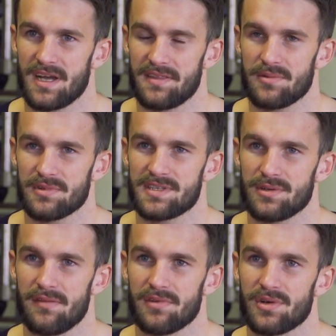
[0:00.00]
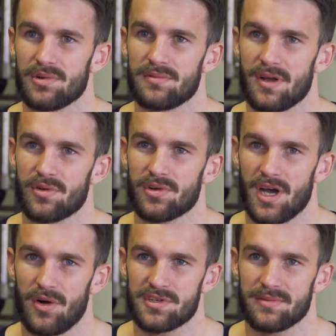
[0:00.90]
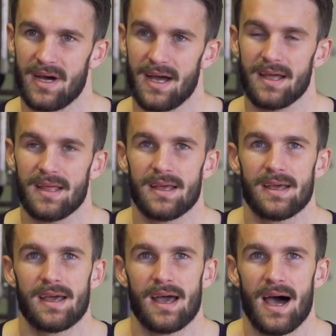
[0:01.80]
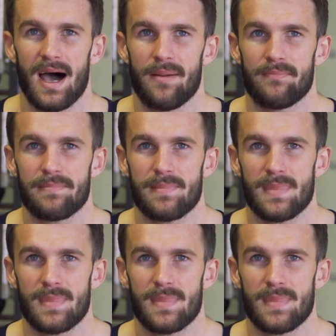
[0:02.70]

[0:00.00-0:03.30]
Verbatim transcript: I think we'd still have a good a good culture, but um,